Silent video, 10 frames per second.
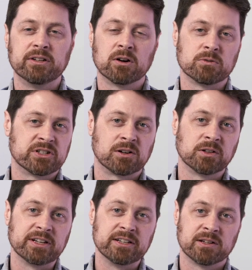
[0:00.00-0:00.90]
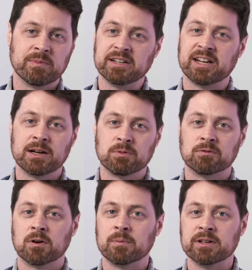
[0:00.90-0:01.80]
don't generally need to maintain
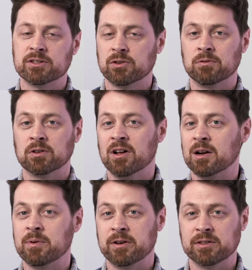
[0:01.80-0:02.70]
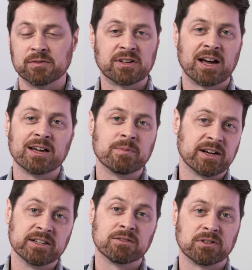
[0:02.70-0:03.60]
performance over long periods of time
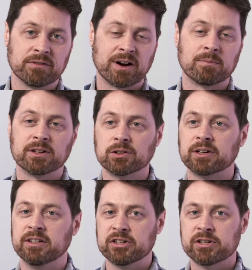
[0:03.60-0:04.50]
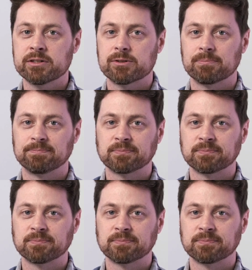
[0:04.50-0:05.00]
and in different environmental conditions.